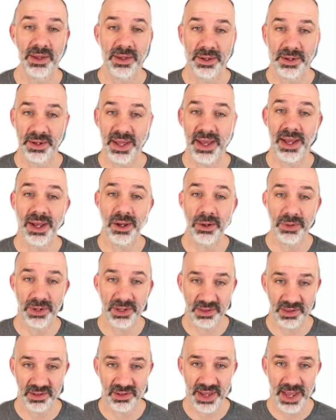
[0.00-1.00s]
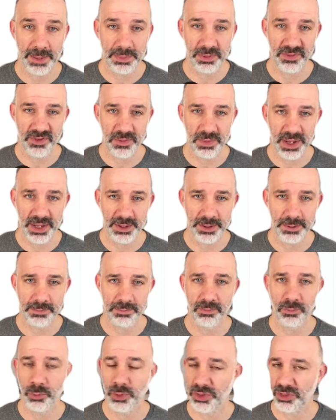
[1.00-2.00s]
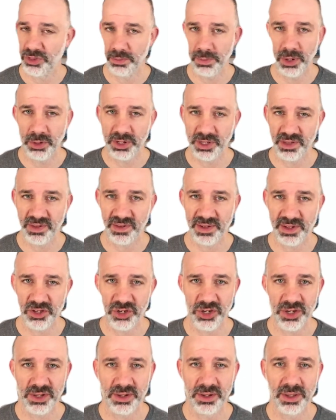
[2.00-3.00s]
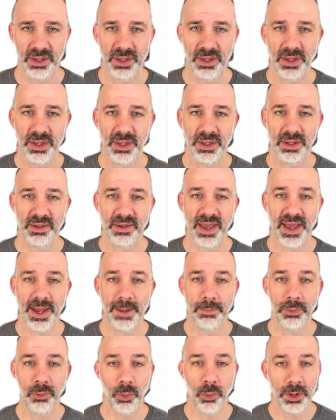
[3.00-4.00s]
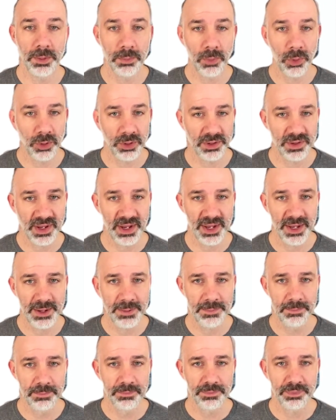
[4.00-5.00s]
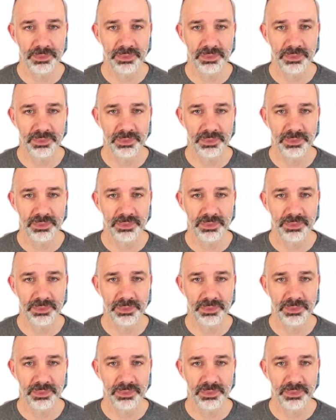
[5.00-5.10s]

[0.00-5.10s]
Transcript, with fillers: Now it's the tap of a button with the Mote extension. Tap one more time.